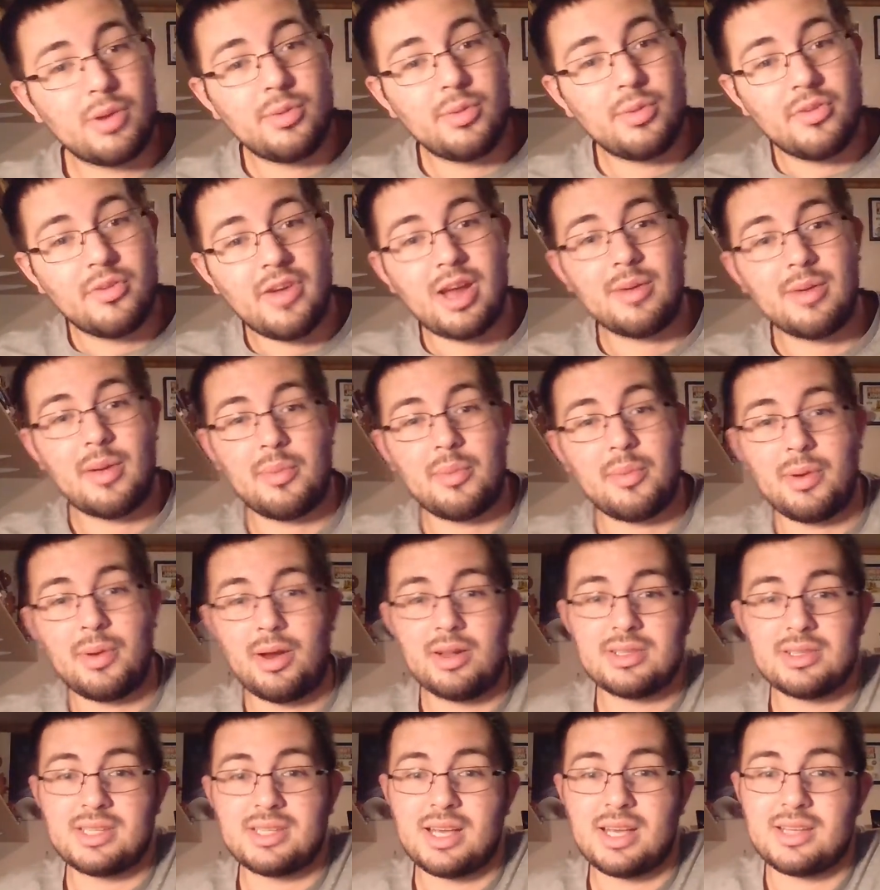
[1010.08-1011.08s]
to move out of my
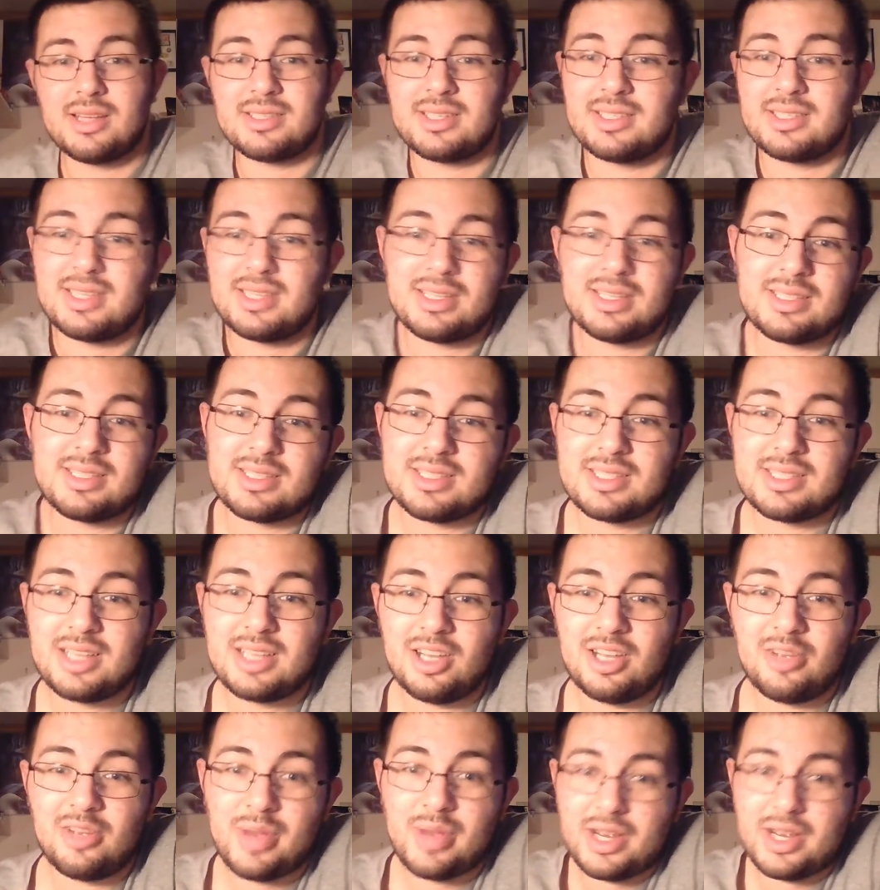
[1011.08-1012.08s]
parents' house because this is
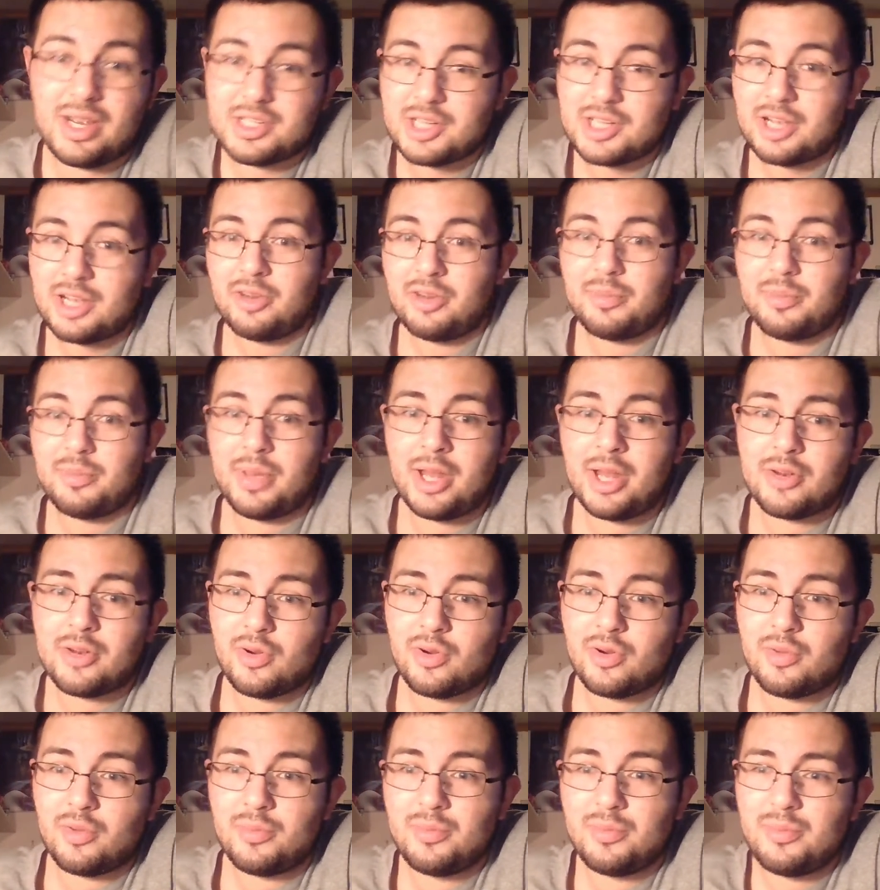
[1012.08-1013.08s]
still my childhood
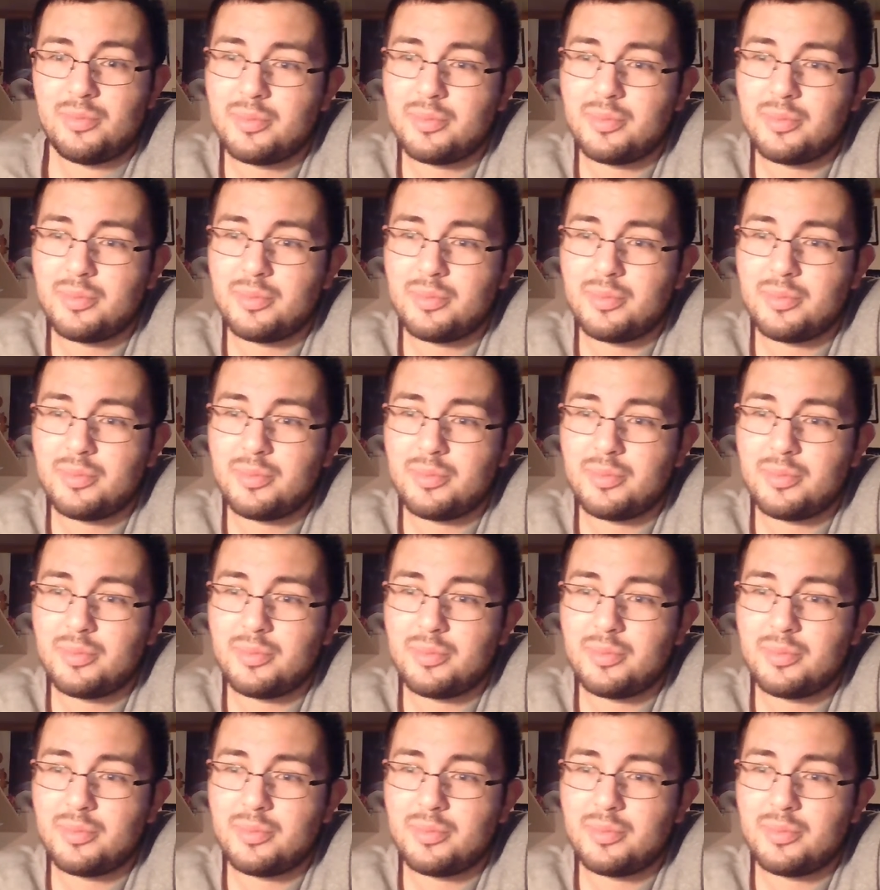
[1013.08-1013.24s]
bedroom.